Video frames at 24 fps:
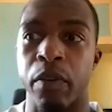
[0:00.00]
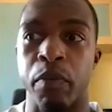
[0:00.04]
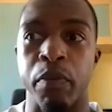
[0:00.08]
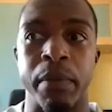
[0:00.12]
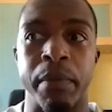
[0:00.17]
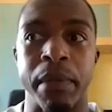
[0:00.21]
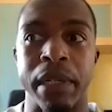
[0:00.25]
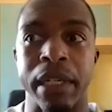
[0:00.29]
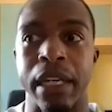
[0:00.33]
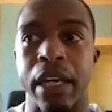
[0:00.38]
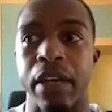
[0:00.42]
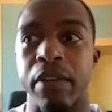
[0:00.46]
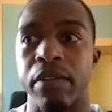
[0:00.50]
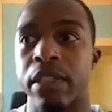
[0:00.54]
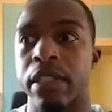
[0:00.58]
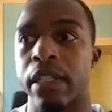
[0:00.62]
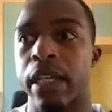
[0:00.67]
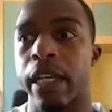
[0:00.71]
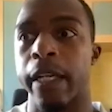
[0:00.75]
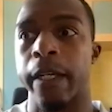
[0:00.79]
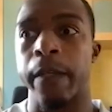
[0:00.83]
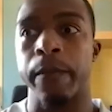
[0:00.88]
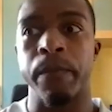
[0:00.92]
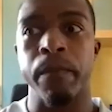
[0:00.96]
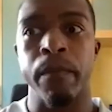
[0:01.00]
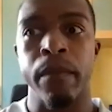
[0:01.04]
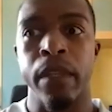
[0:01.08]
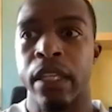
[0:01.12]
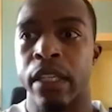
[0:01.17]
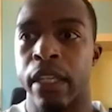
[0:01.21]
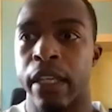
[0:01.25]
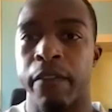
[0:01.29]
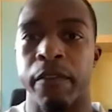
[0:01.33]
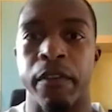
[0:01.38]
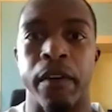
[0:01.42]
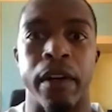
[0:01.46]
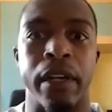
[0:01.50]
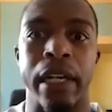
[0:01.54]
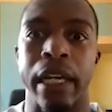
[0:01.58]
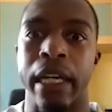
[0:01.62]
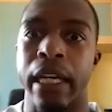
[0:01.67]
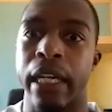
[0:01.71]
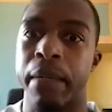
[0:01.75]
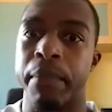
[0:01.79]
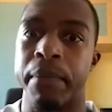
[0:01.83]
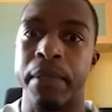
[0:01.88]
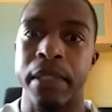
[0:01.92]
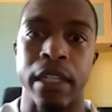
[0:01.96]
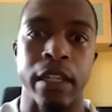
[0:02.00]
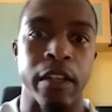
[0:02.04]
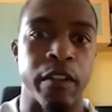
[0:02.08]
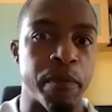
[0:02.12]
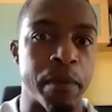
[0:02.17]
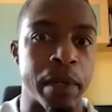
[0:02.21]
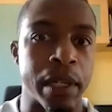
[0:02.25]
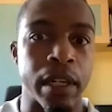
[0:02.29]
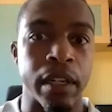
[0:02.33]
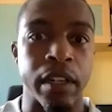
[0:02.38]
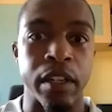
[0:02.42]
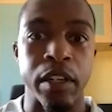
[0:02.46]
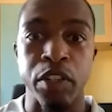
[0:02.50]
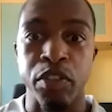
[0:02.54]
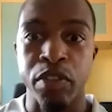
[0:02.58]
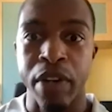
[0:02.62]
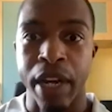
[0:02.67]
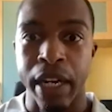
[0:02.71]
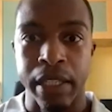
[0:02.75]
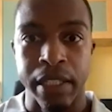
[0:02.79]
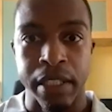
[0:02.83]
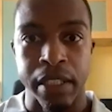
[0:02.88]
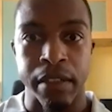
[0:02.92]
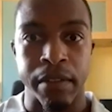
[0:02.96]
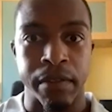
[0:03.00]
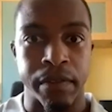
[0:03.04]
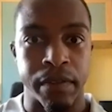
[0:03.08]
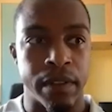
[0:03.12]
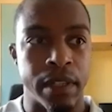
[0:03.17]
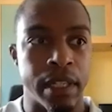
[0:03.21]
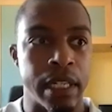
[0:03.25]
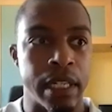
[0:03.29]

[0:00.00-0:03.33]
women now say they find 80% of men unattractive.